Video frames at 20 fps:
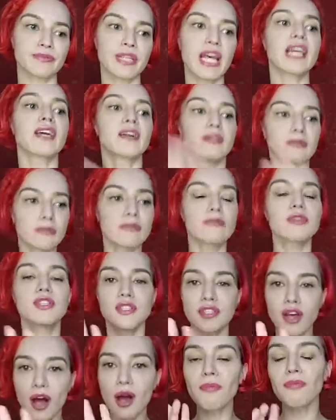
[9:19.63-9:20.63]
Like
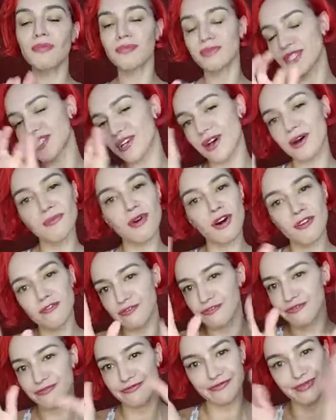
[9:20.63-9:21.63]
some of
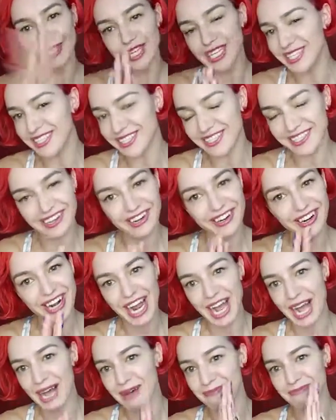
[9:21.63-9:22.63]

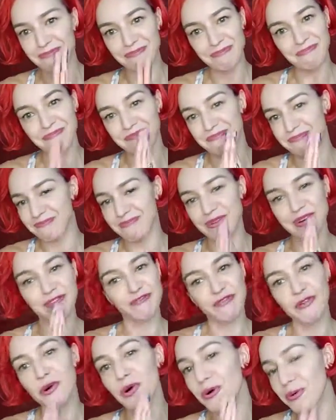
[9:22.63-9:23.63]
Instagram
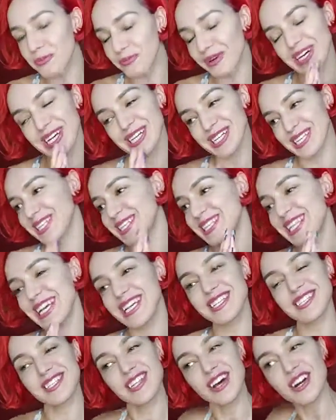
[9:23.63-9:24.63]
performers, they
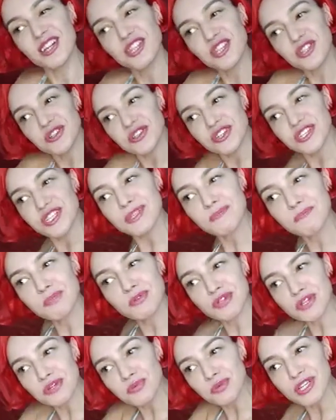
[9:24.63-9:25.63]
start to just
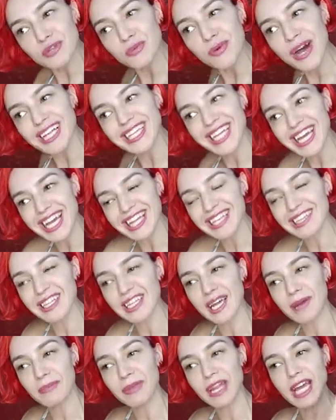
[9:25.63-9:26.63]
push with one hand,
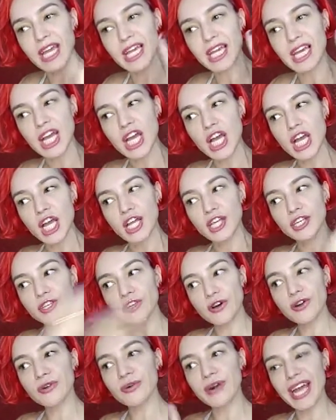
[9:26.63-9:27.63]
and I'm like,
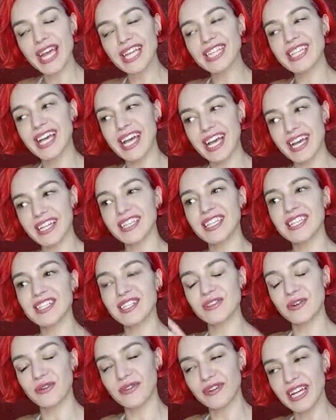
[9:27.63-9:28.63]
your right hand
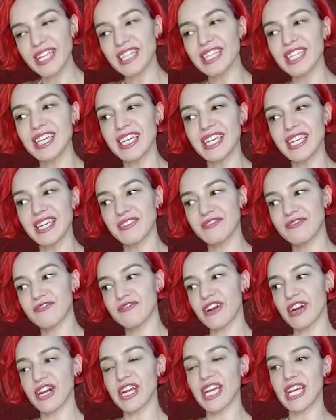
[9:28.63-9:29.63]
is already
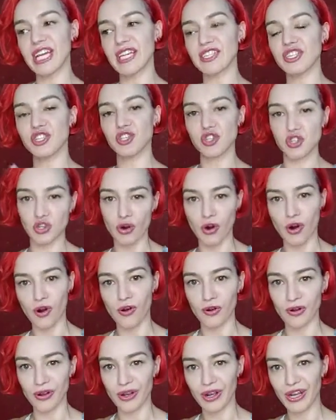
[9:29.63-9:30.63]
very
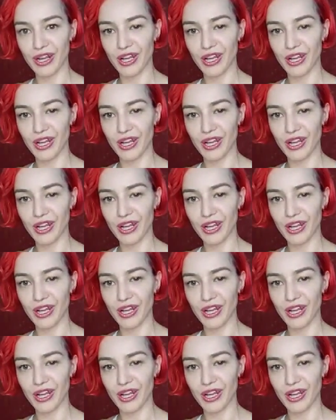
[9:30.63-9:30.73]
strong.